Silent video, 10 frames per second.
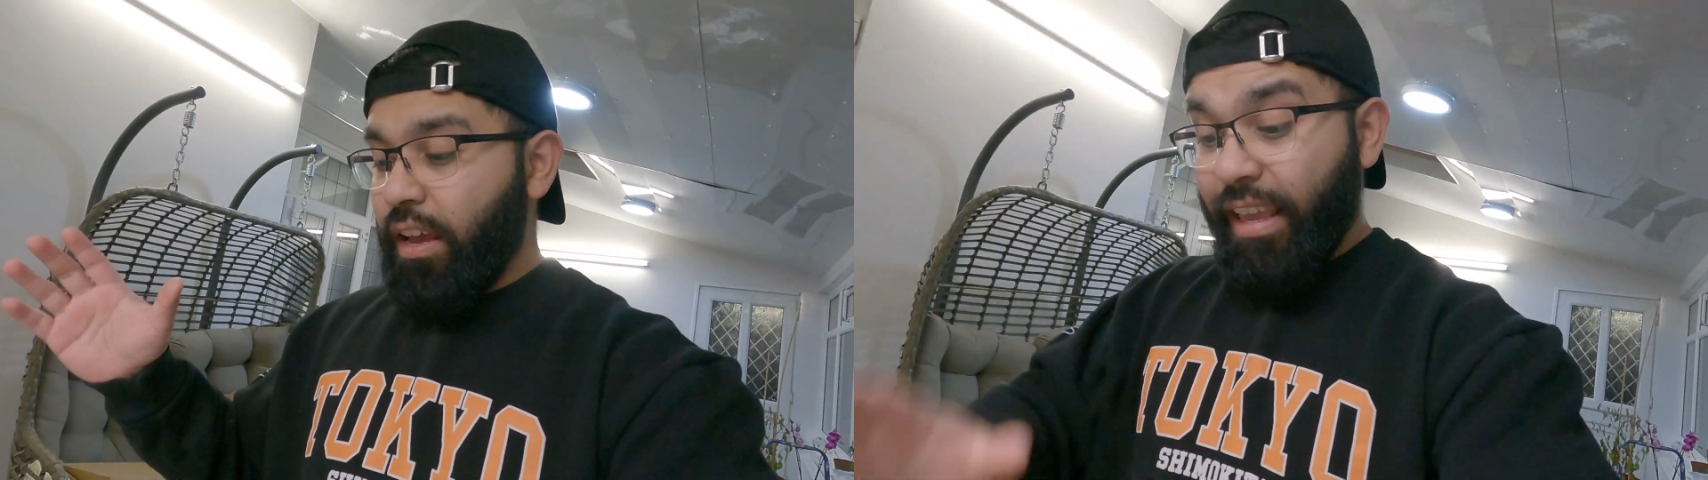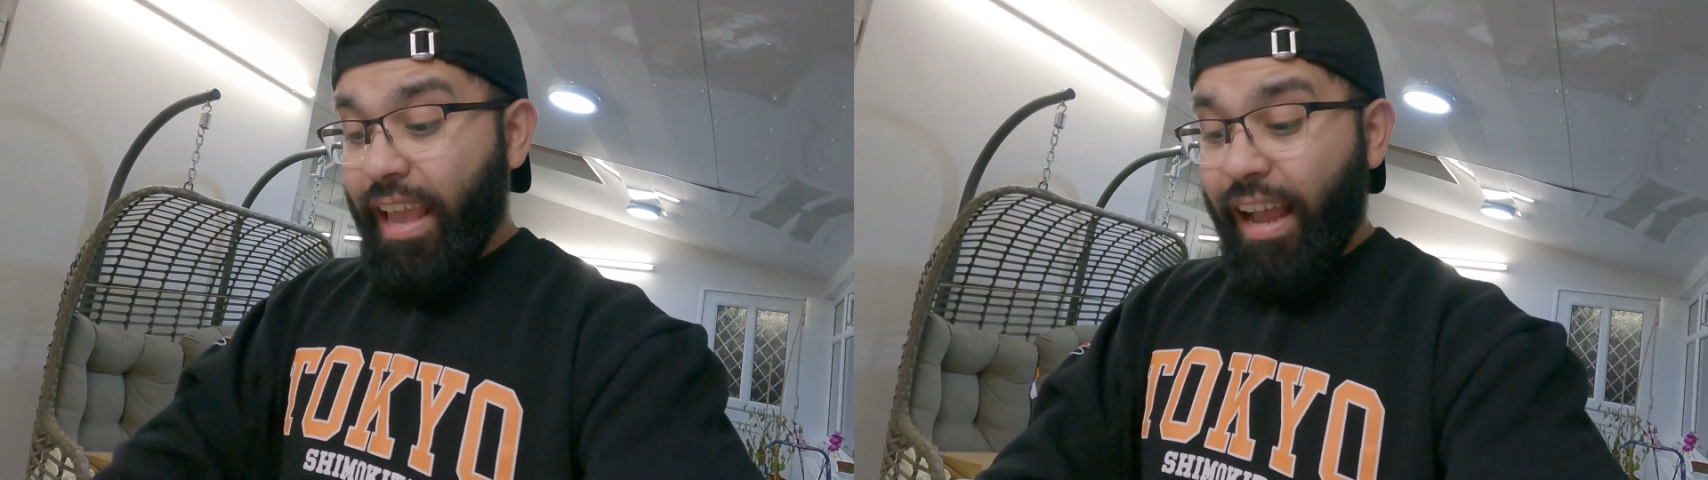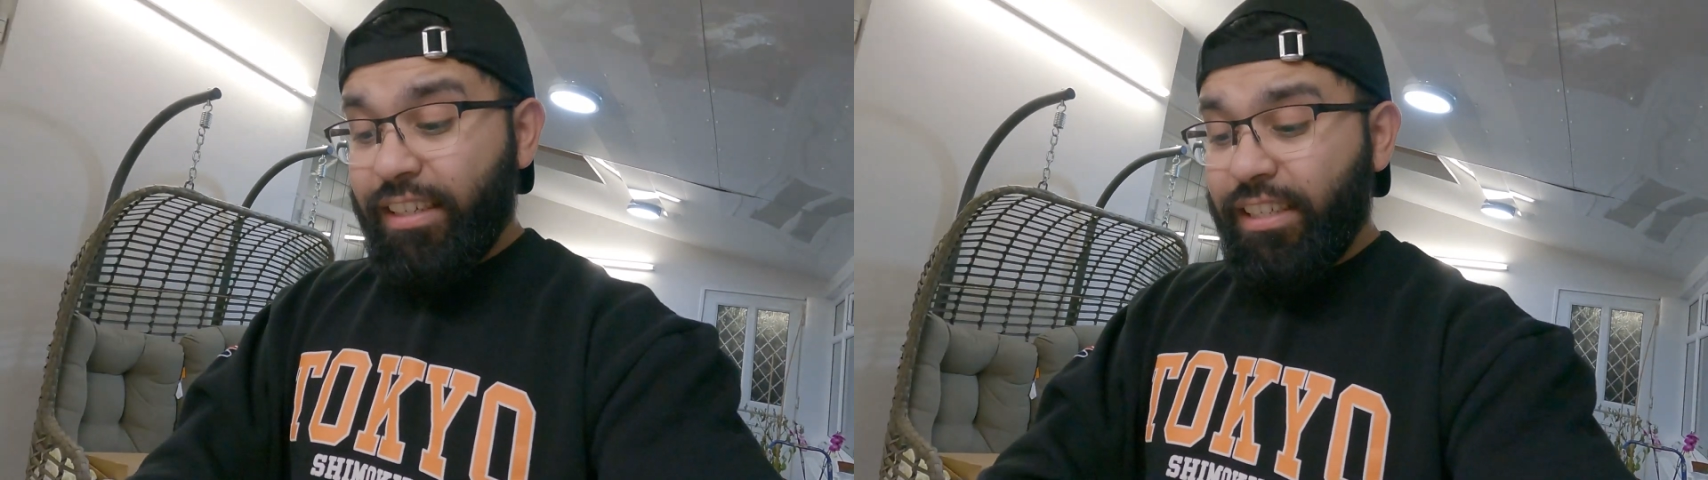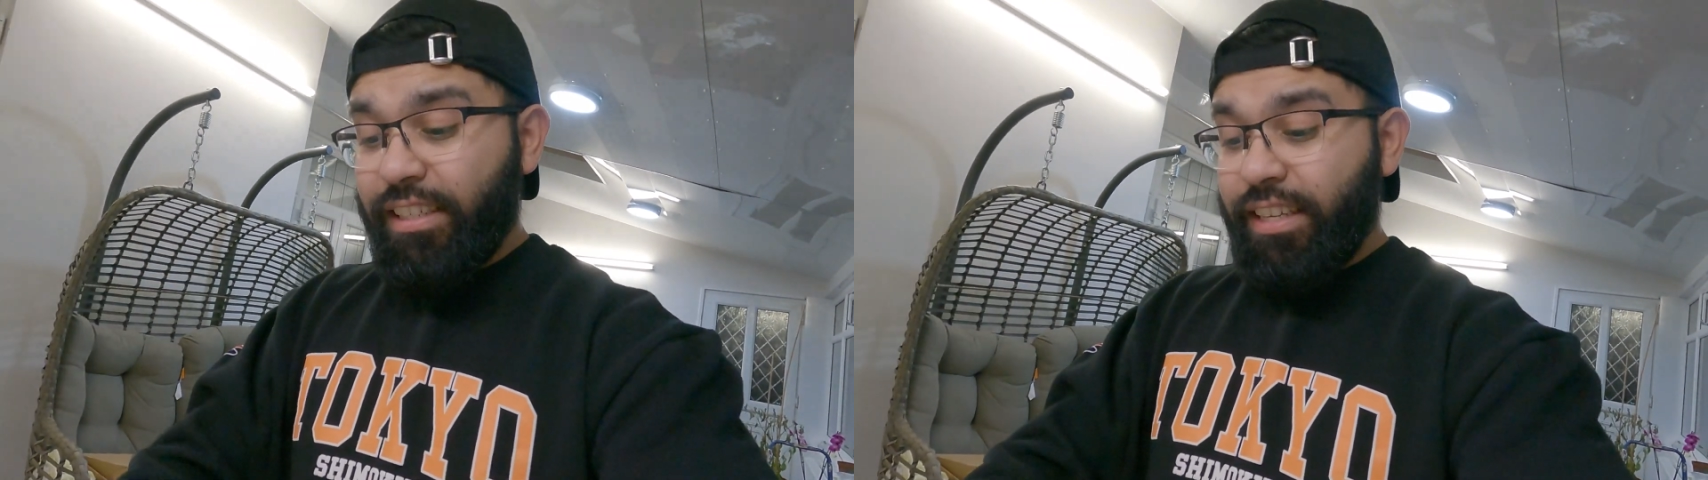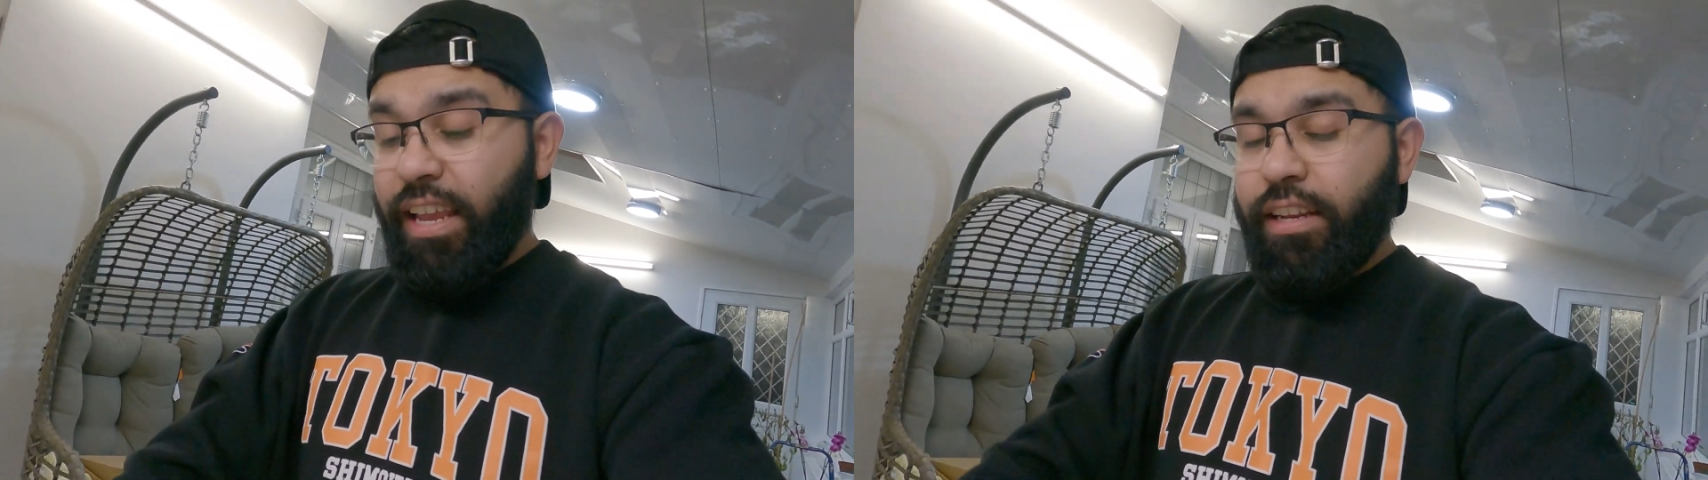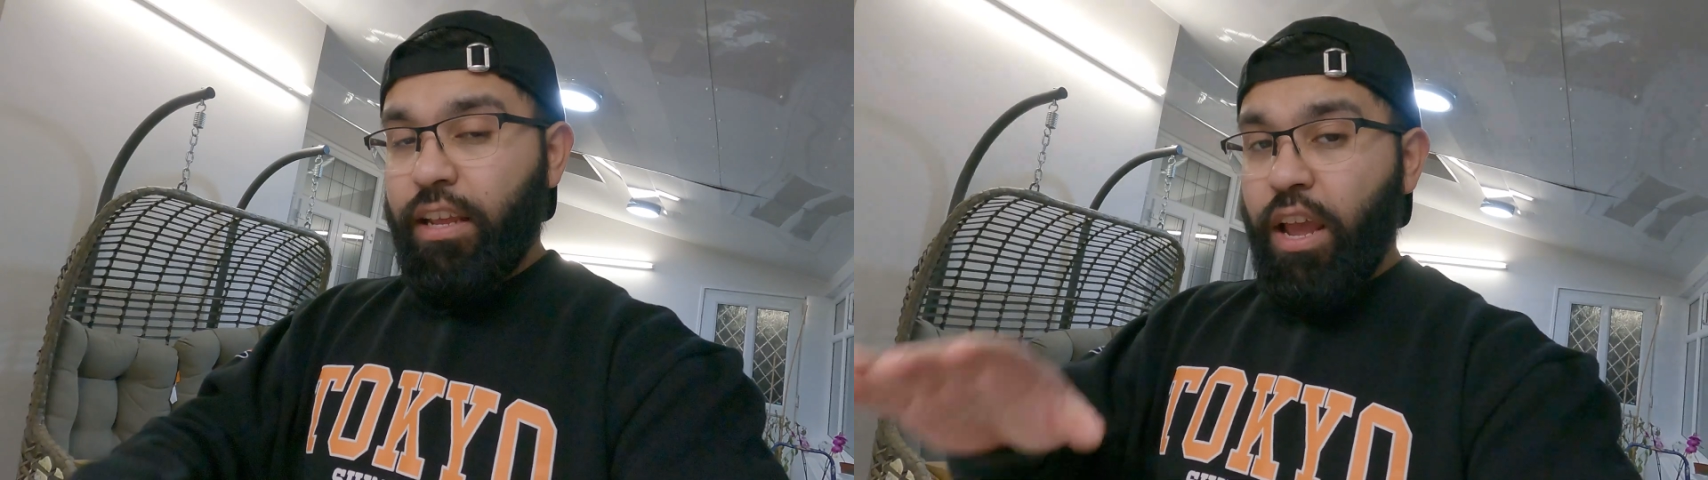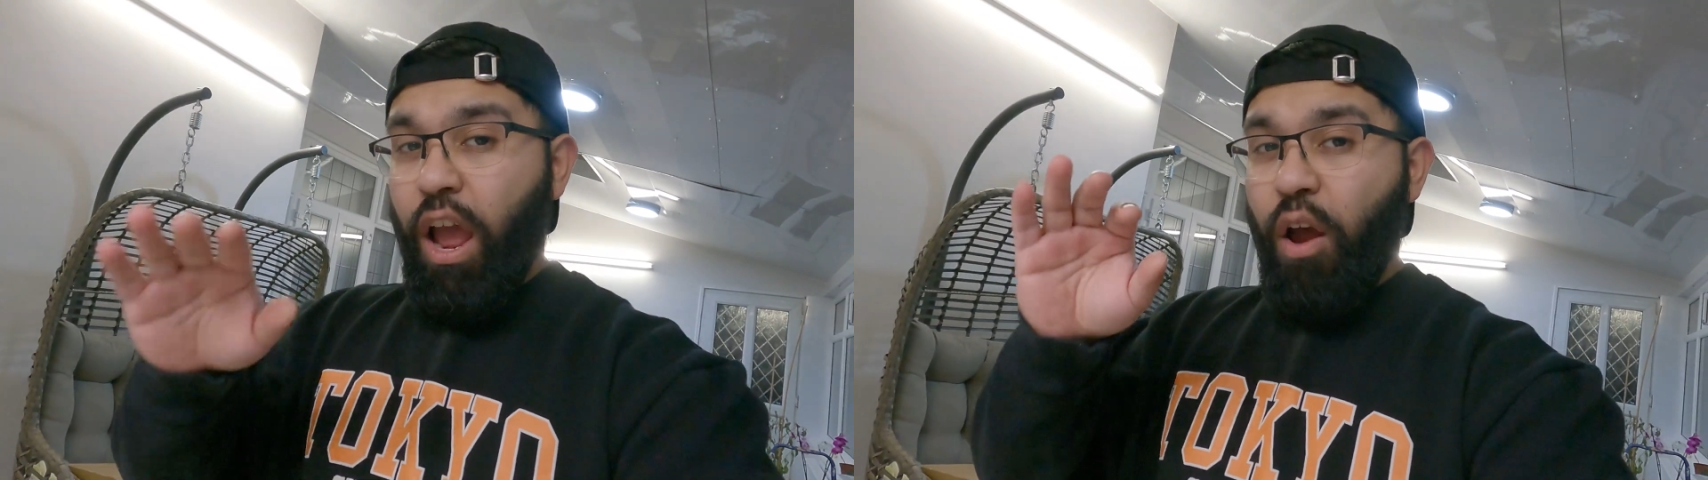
He actually did